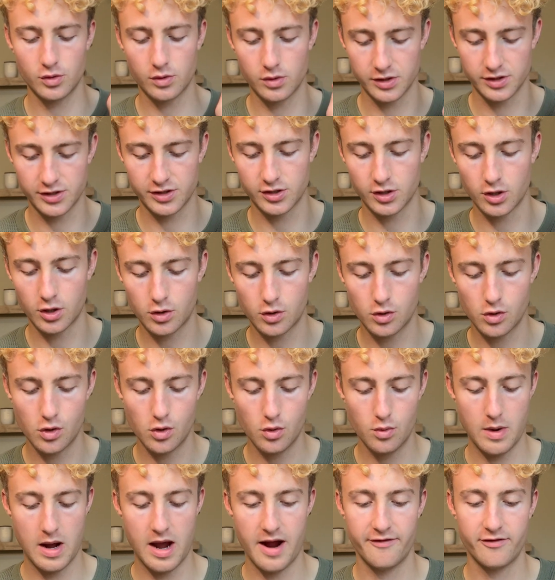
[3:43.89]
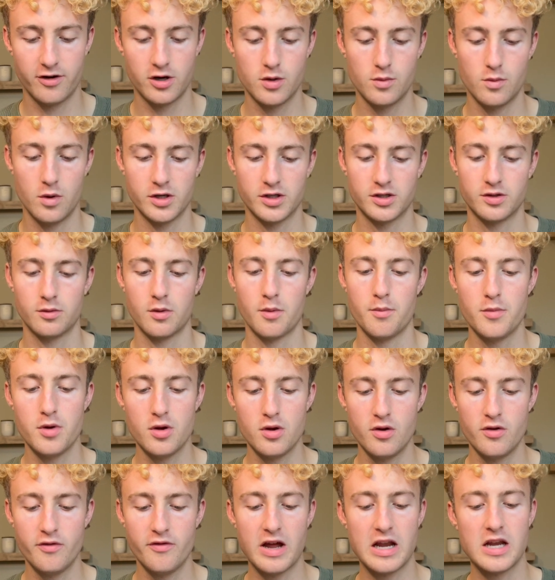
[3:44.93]
or circle whatever you want to
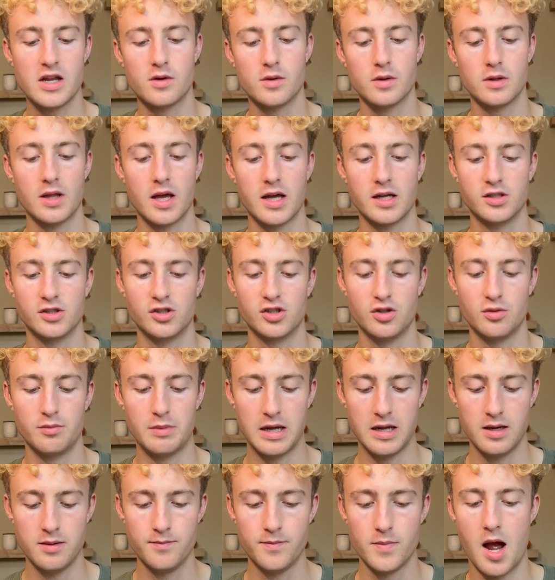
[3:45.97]
remove, and you can like zoom in.